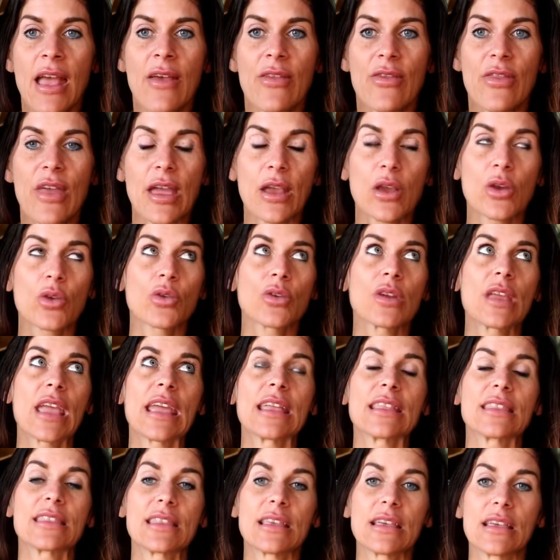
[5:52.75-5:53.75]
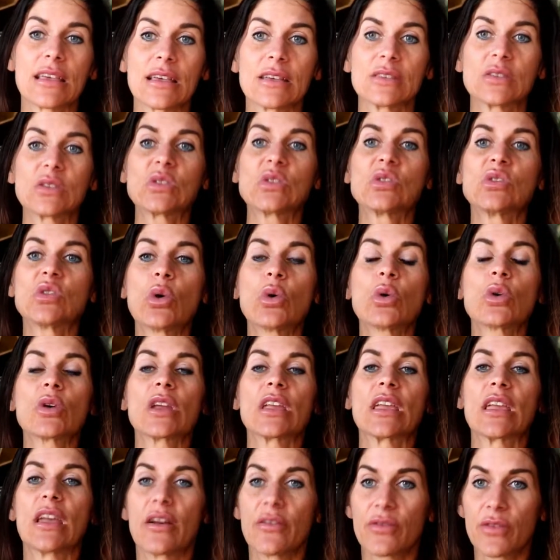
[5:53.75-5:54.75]
that create the
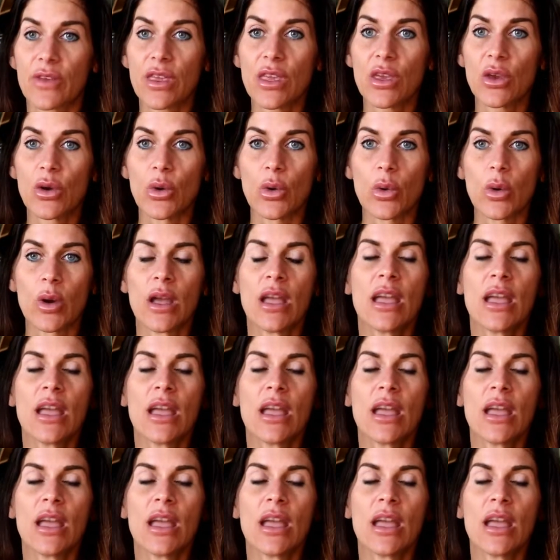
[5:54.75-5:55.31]
story of you.